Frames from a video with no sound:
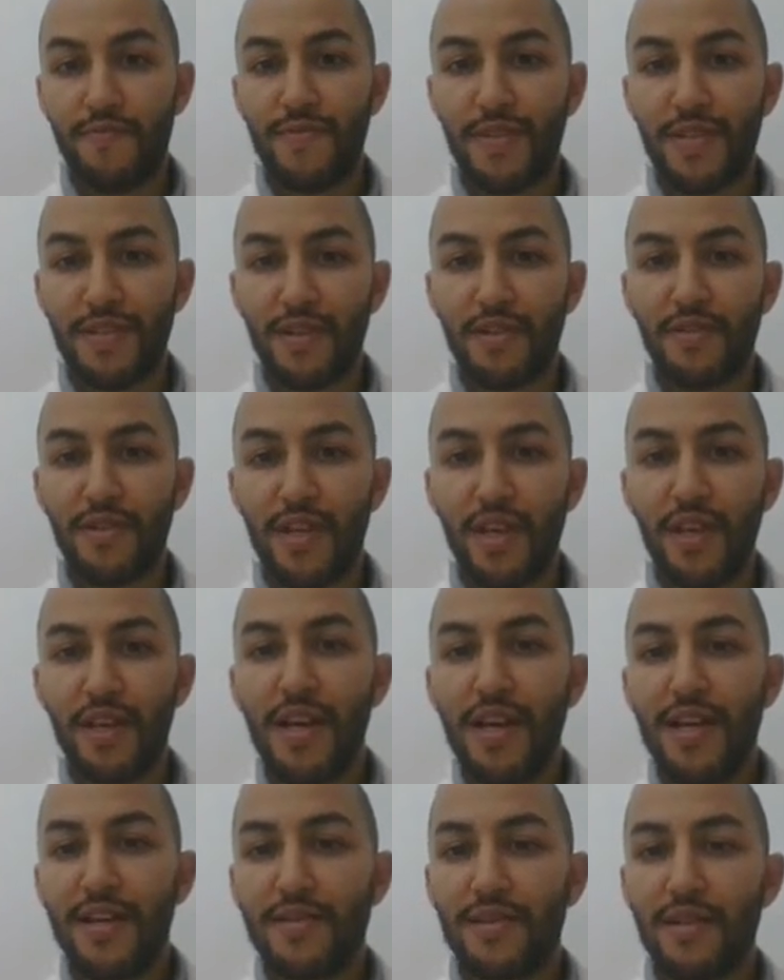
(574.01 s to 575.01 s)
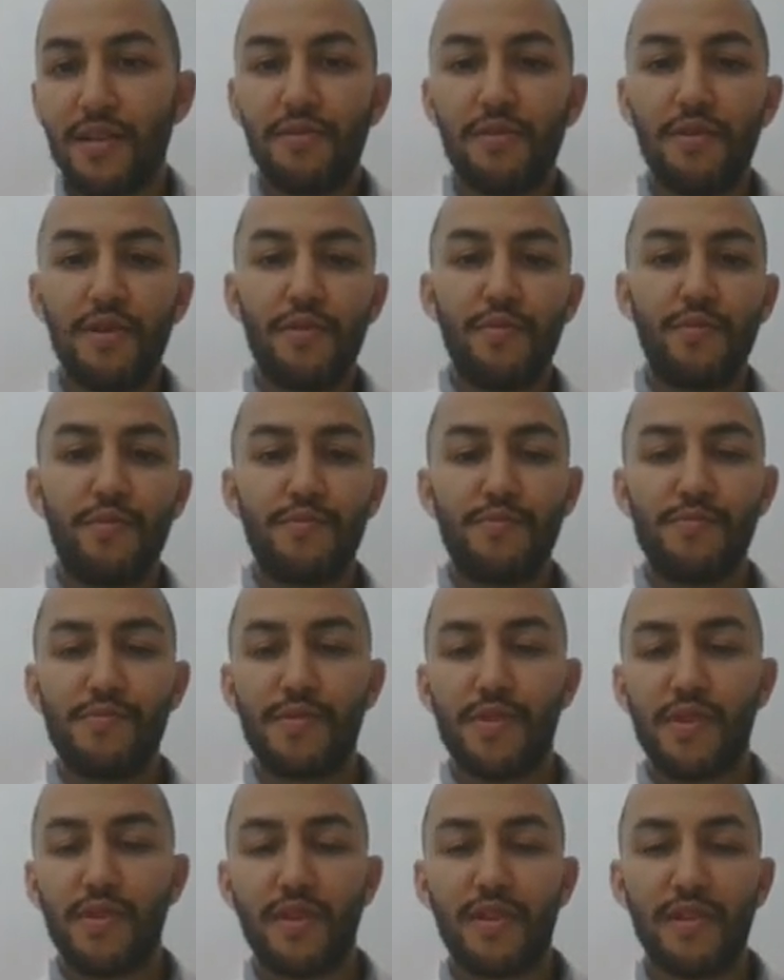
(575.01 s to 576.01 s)
Is it okay? So
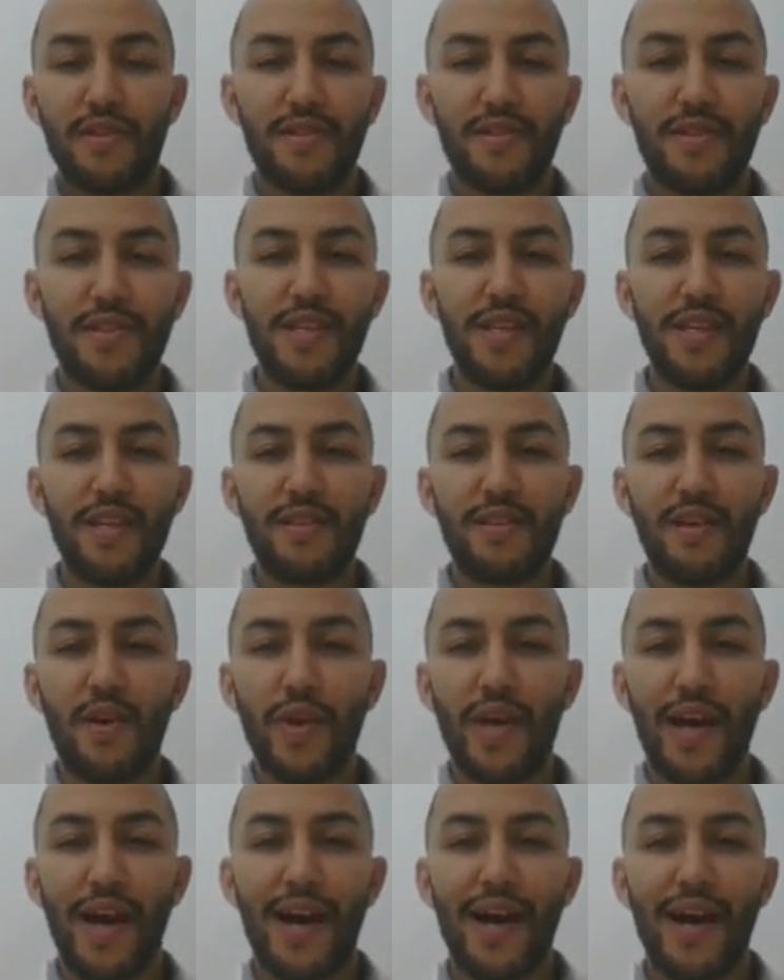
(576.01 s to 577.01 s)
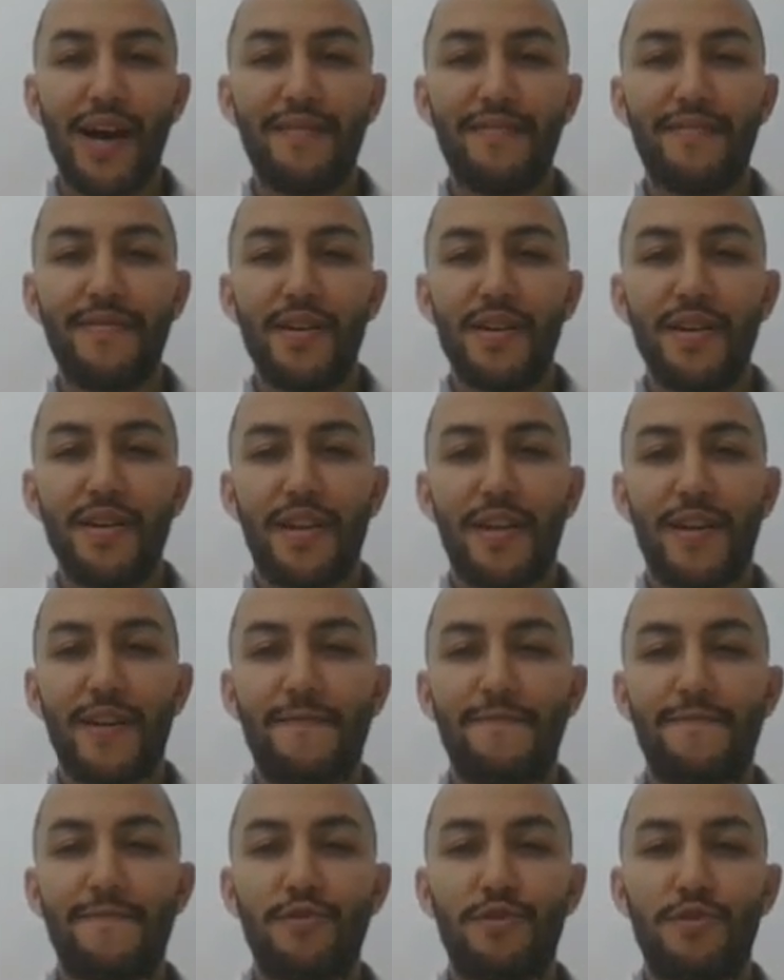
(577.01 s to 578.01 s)
you could see here that we have
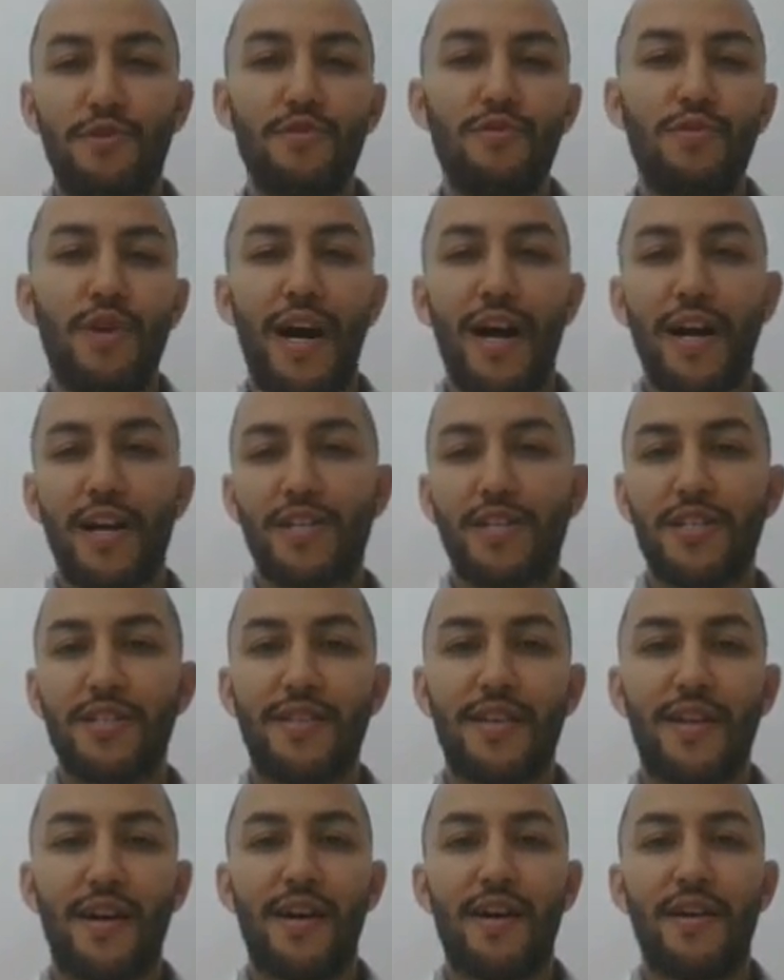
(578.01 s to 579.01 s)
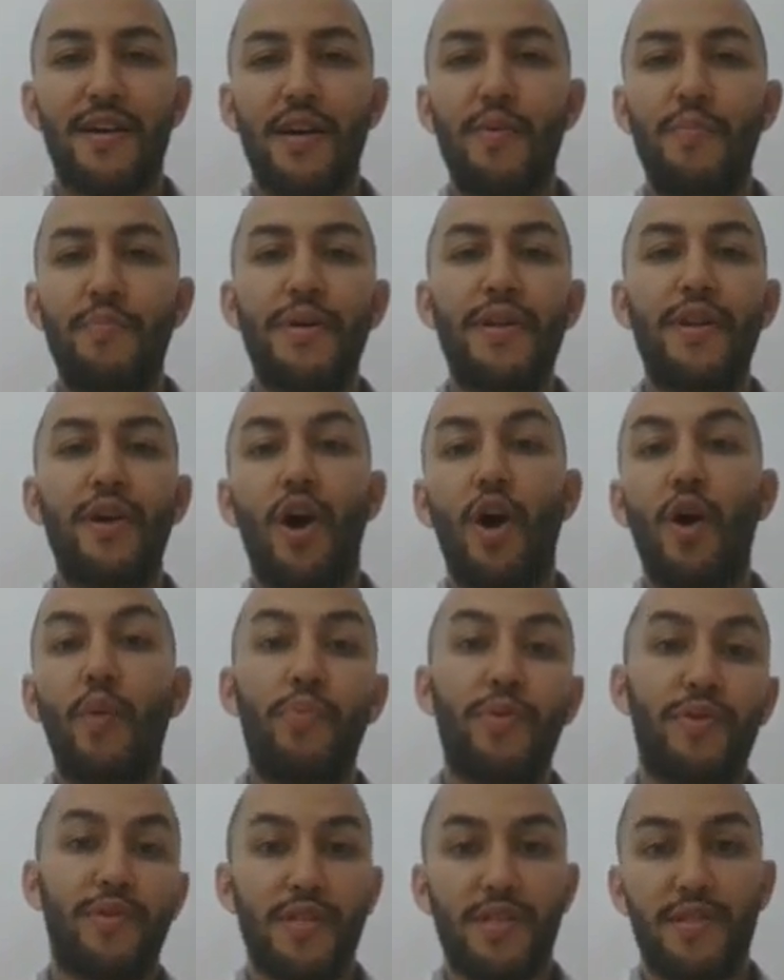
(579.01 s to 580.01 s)
like 2 actions that are a bit
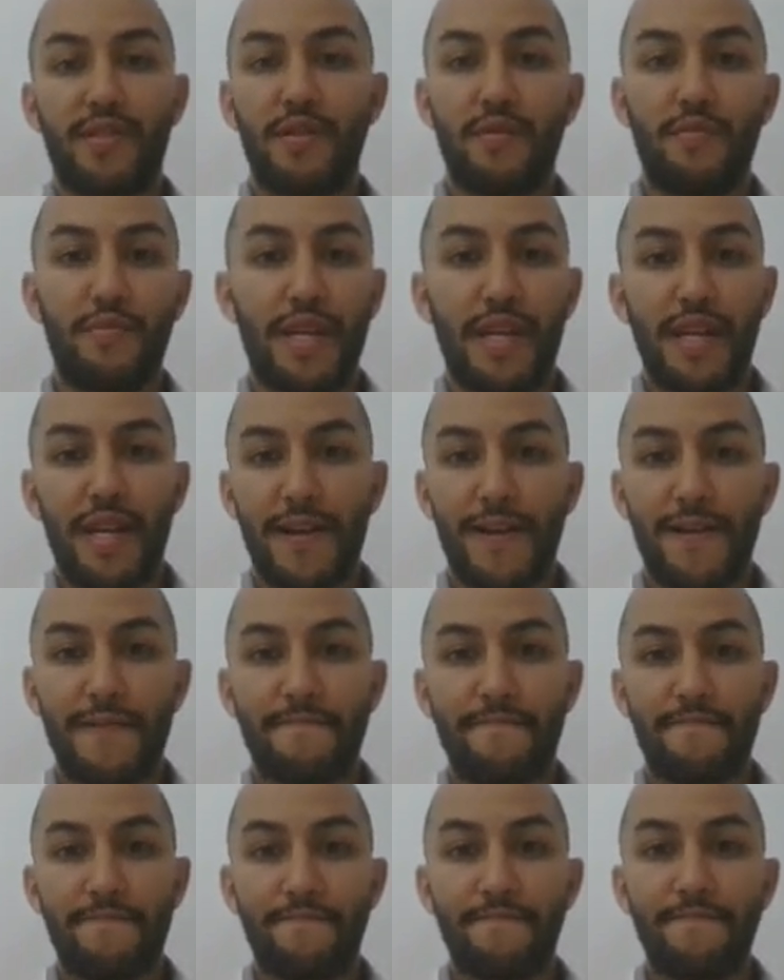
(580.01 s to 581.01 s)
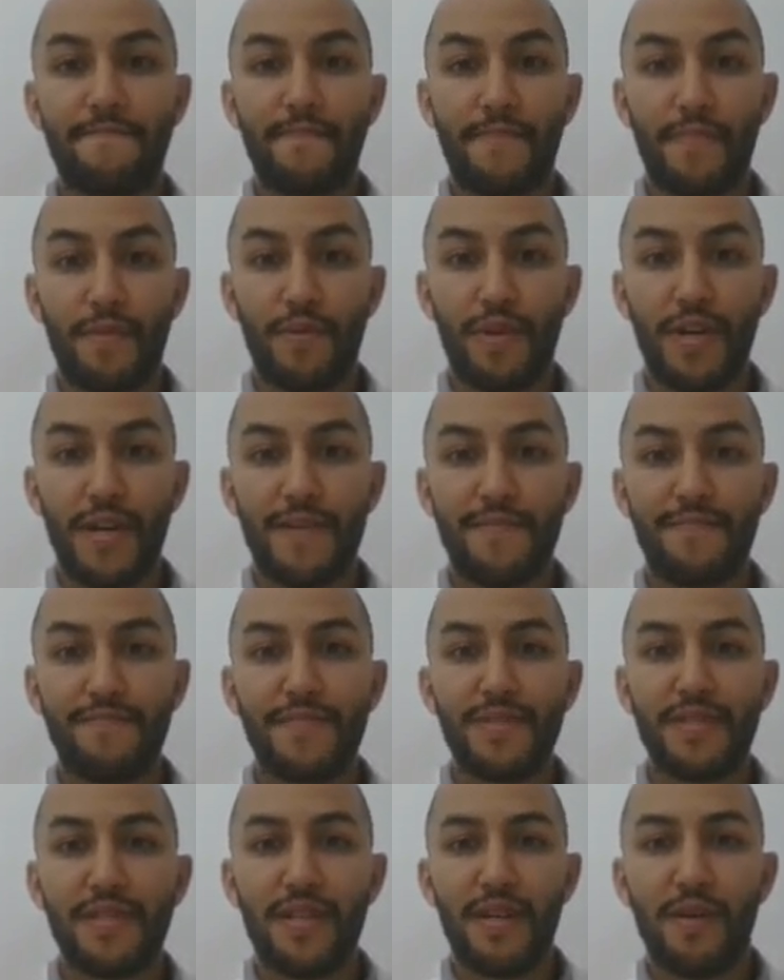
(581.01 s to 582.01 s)
opposite in meaning. Okay,
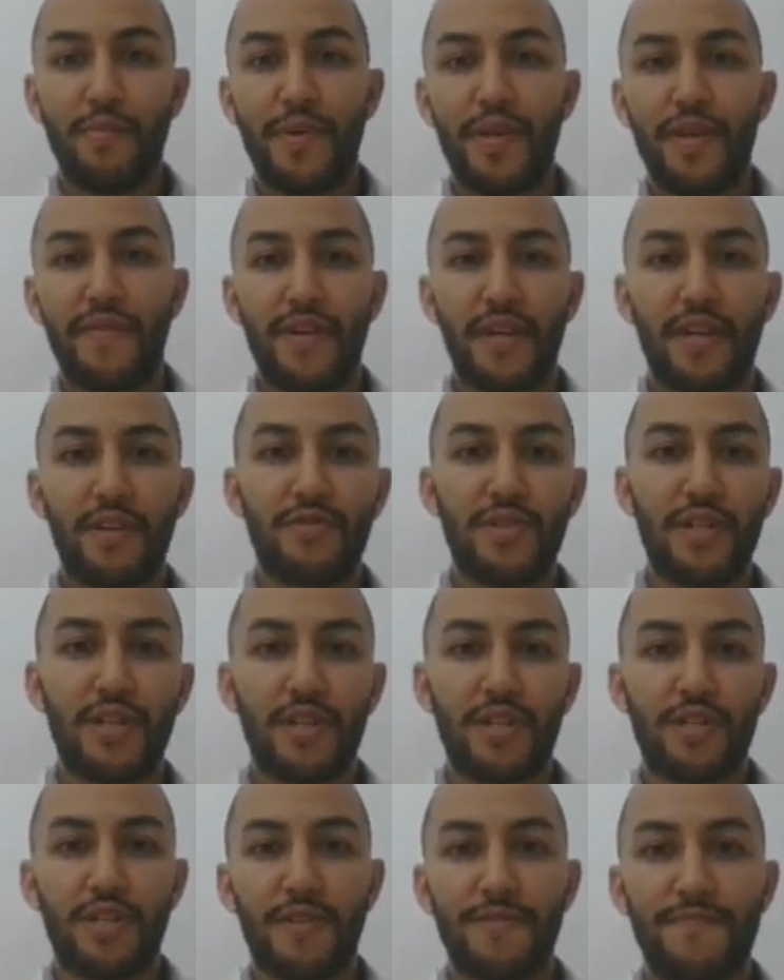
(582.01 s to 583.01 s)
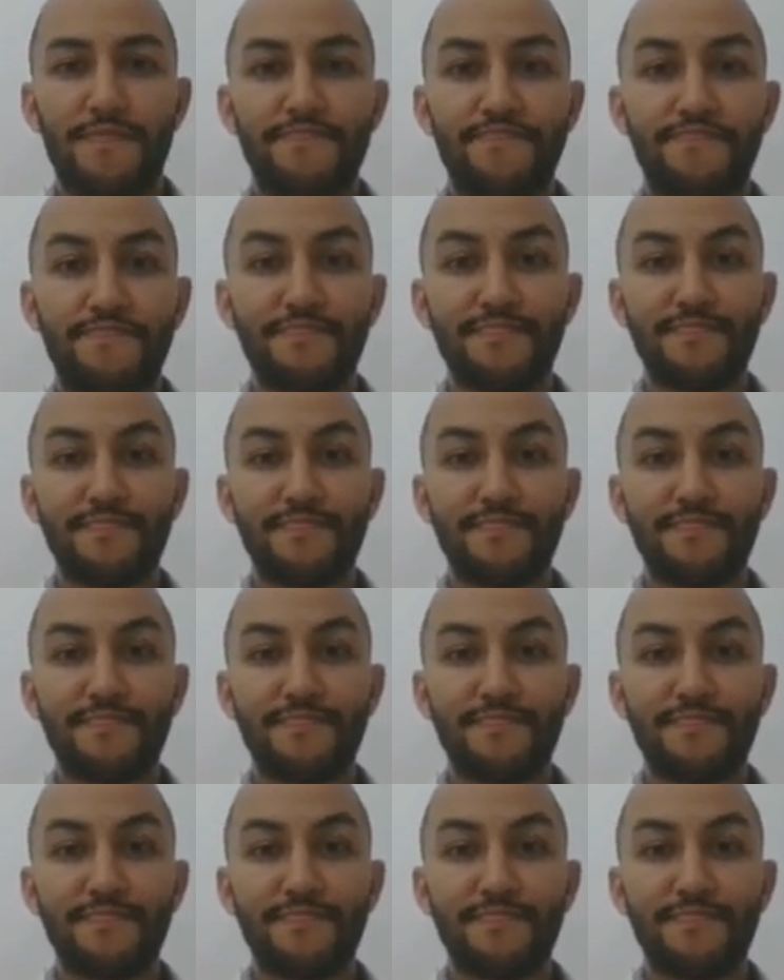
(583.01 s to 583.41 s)
a bit of a contradiction.